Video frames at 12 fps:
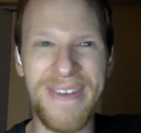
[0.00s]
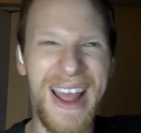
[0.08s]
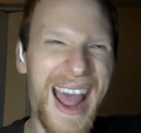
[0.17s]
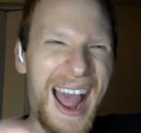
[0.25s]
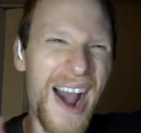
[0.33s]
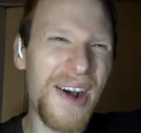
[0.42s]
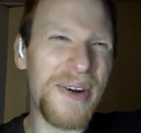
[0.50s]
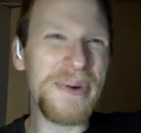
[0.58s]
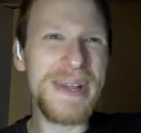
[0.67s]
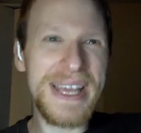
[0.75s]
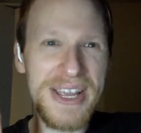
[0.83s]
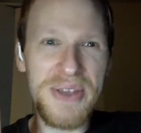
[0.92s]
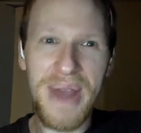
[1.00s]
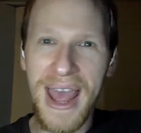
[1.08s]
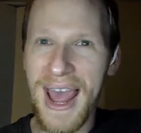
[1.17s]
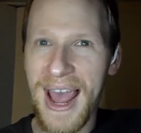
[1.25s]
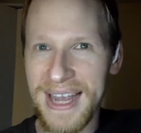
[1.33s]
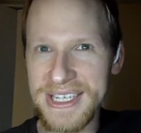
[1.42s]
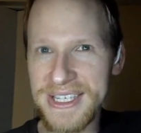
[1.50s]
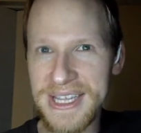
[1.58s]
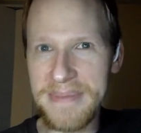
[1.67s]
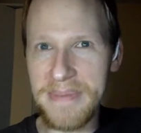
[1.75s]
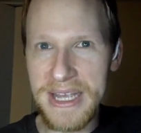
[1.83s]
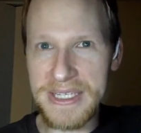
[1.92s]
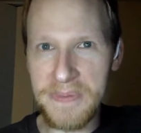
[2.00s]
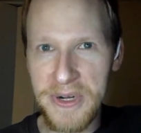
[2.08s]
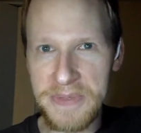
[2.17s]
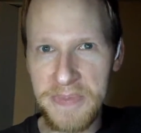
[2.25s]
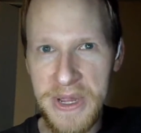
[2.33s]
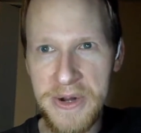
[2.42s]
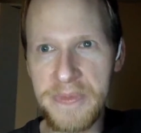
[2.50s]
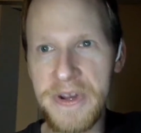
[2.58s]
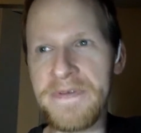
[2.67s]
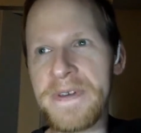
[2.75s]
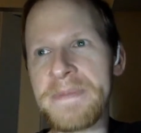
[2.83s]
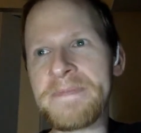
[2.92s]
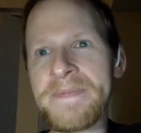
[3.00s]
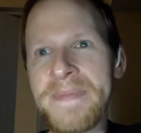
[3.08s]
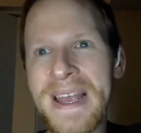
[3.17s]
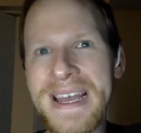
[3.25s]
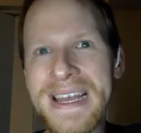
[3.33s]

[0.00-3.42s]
Now, how can you actually make a smart speaker briefing?